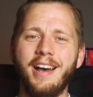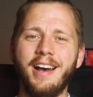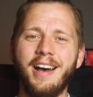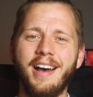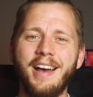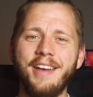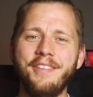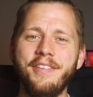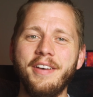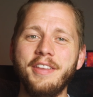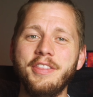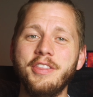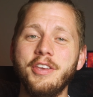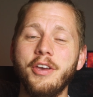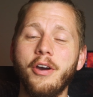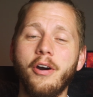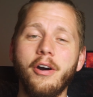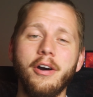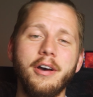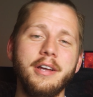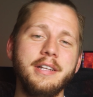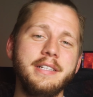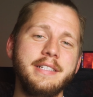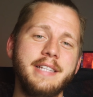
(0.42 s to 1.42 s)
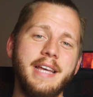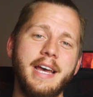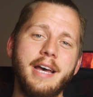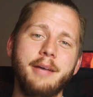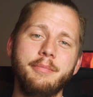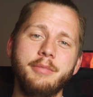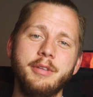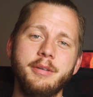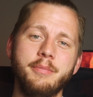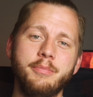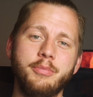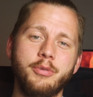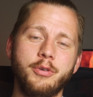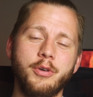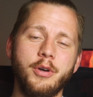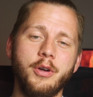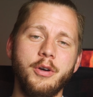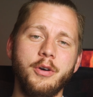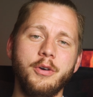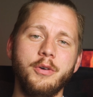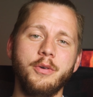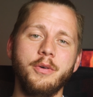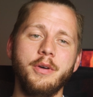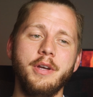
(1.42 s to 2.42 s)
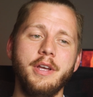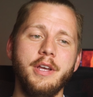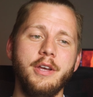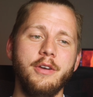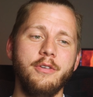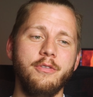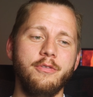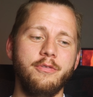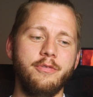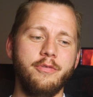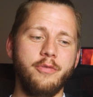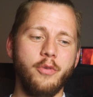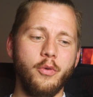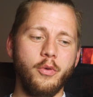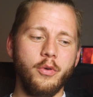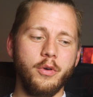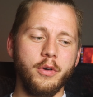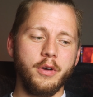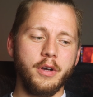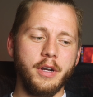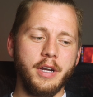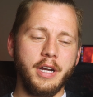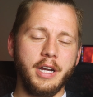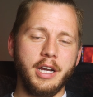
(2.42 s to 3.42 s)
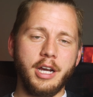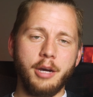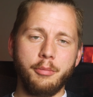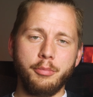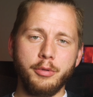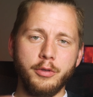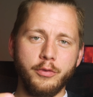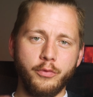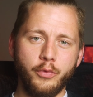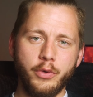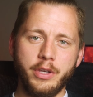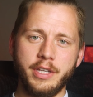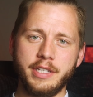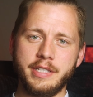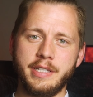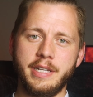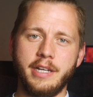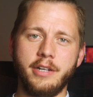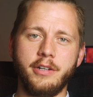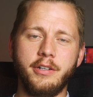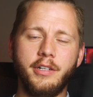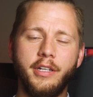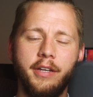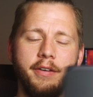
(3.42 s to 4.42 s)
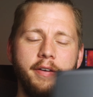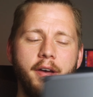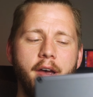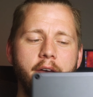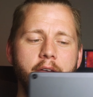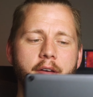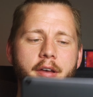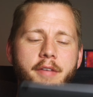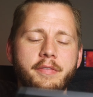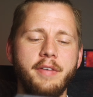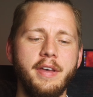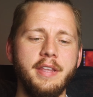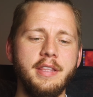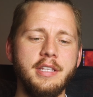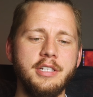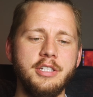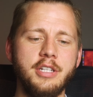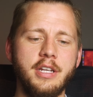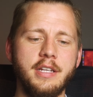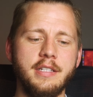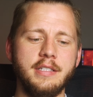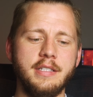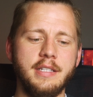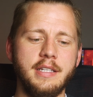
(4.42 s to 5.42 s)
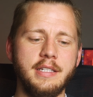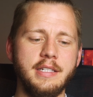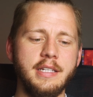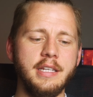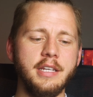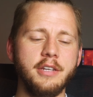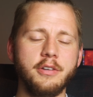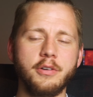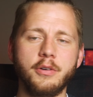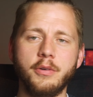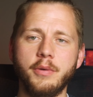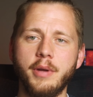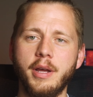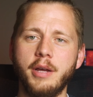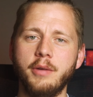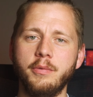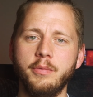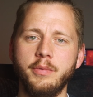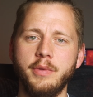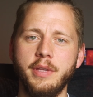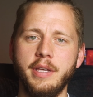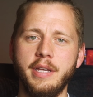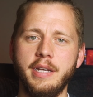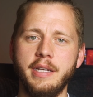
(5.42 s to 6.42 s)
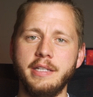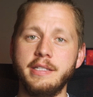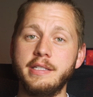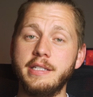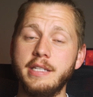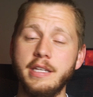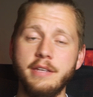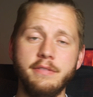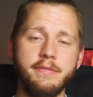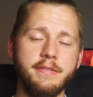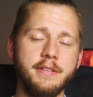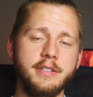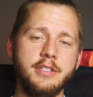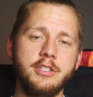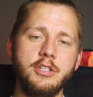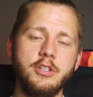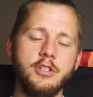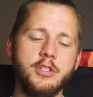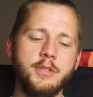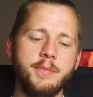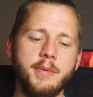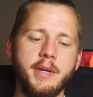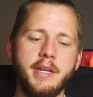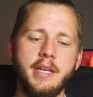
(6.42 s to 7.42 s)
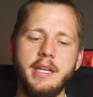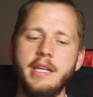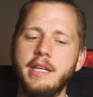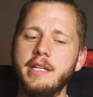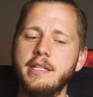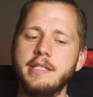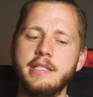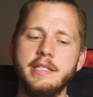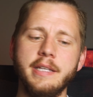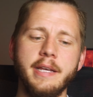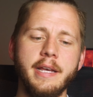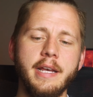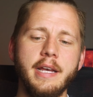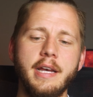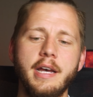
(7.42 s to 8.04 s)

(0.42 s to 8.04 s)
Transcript: I've had the On Tablet Pro for a couple of weeks now, and I've had the chance to tinker around with it and see if it suits my needs.